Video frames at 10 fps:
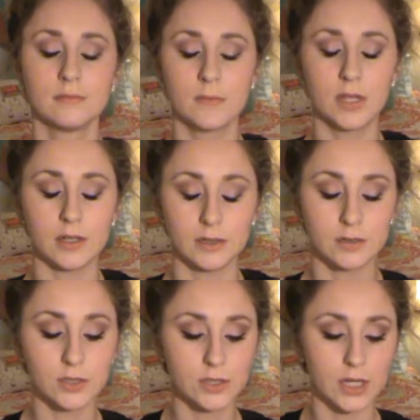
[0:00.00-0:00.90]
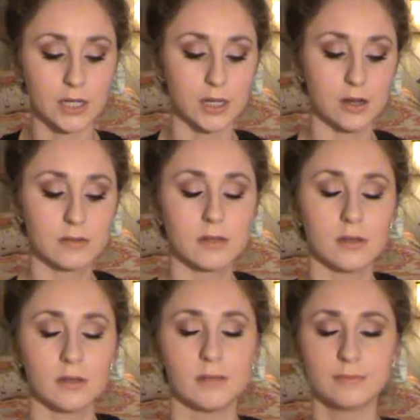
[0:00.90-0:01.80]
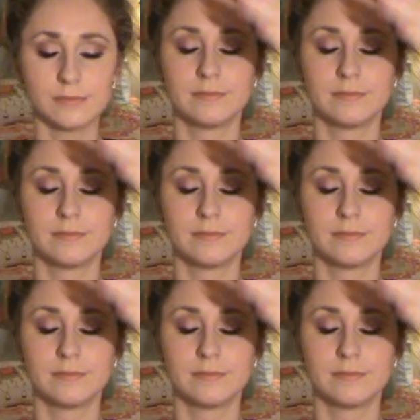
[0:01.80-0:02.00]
Kind of shake it out some.